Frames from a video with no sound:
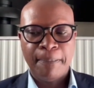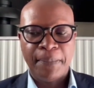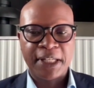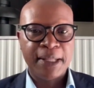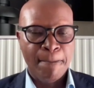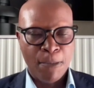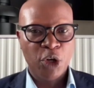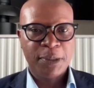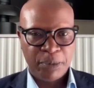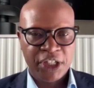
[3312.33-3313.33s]
but the more
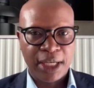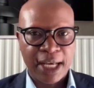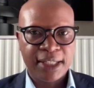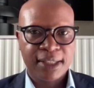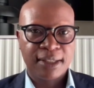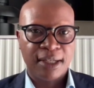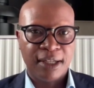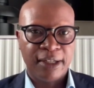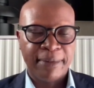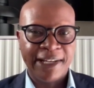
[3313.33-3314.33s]
specialized,
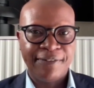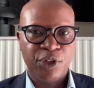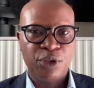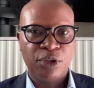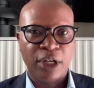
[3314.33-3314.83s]
in my view,